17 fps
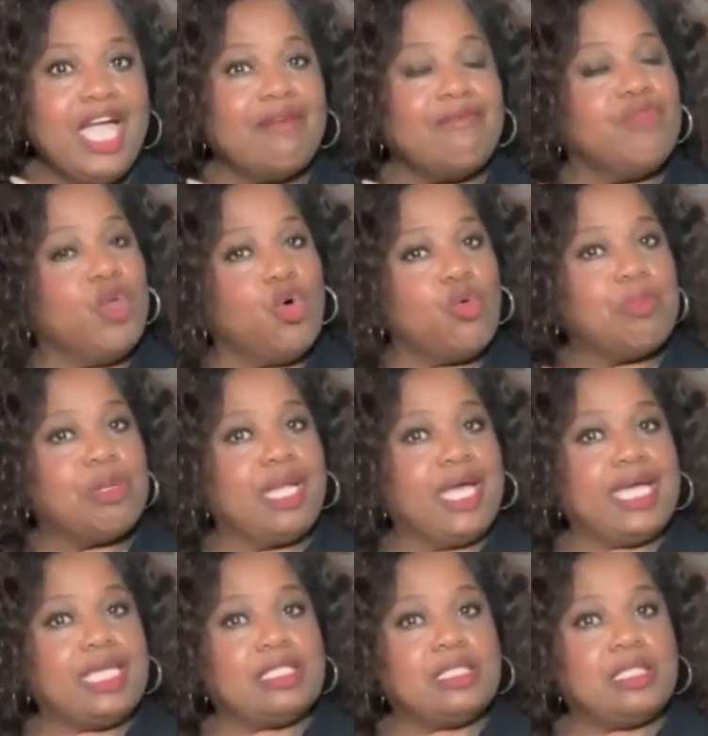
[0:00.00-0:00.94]
We have
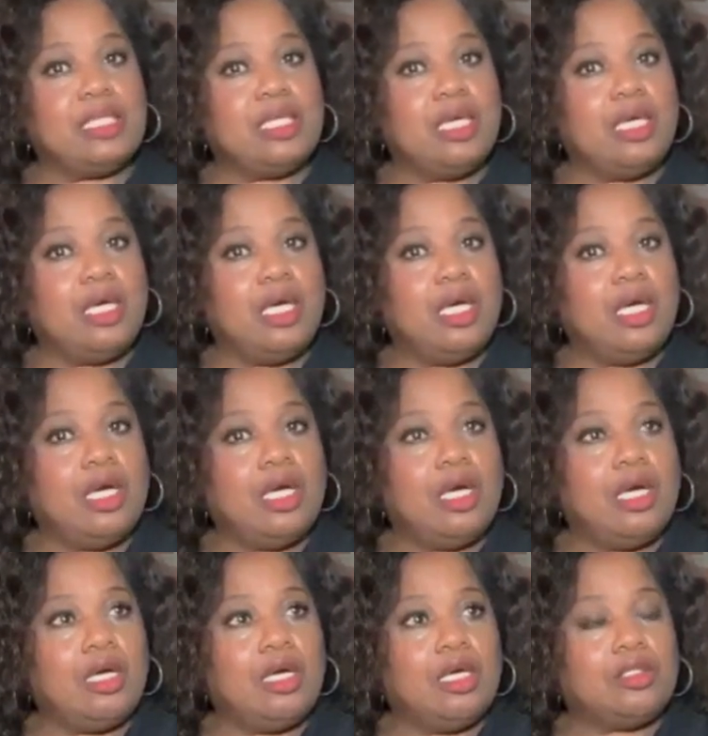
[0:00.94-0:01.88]
no place
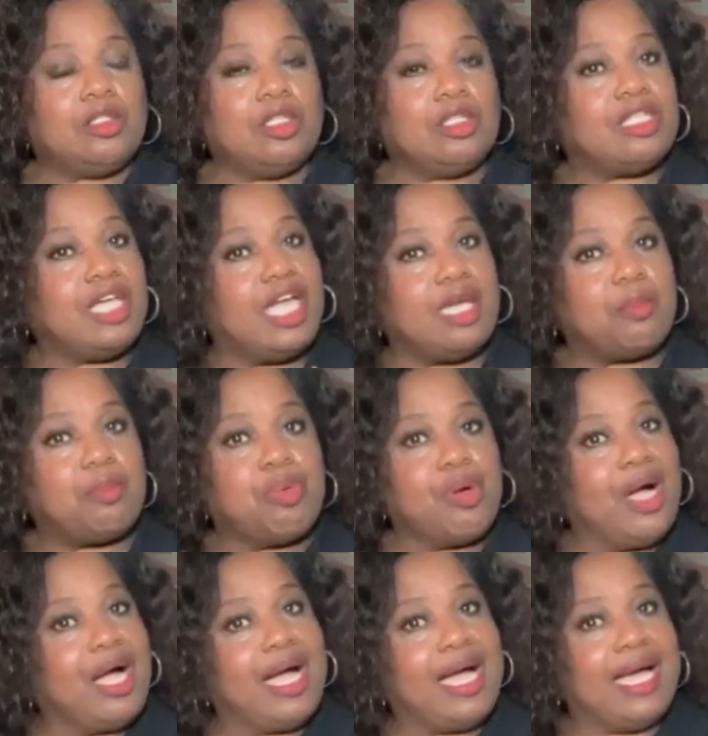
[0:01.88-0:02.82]
to
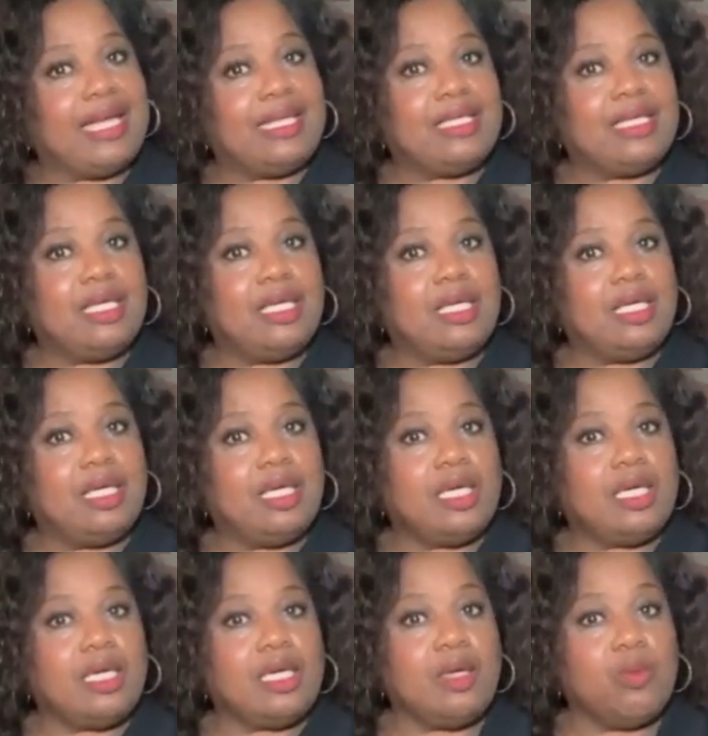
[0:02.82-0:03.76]
take pride
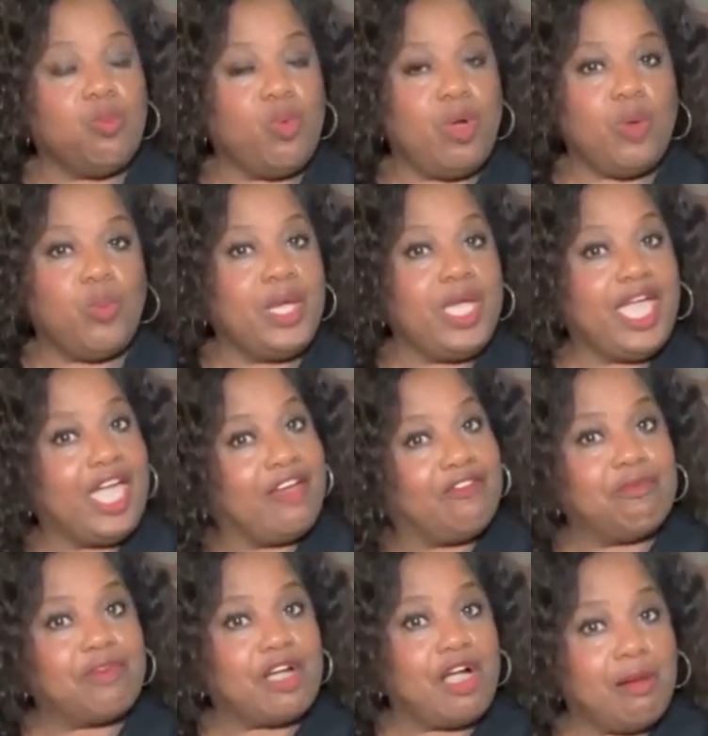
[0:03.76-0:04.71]
in where
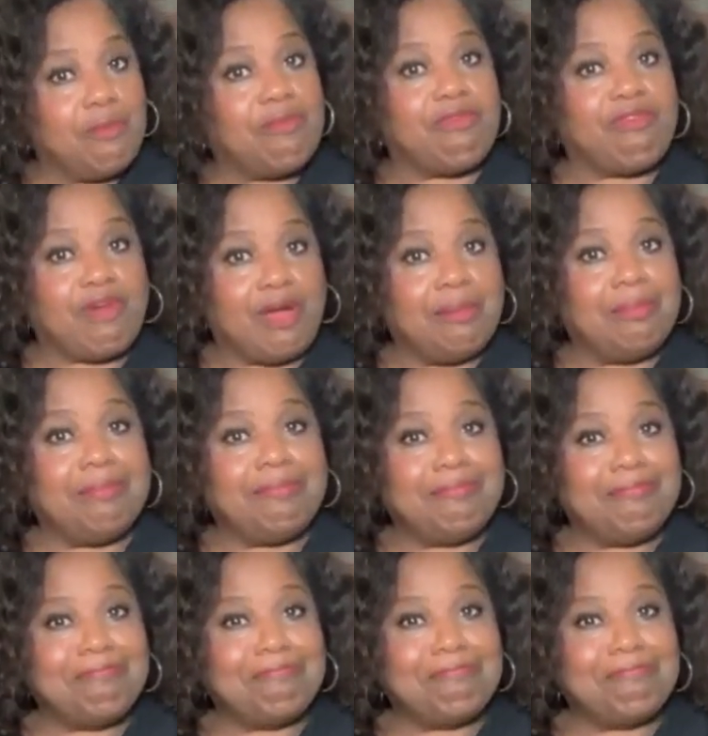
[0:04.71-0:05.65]
we have come from.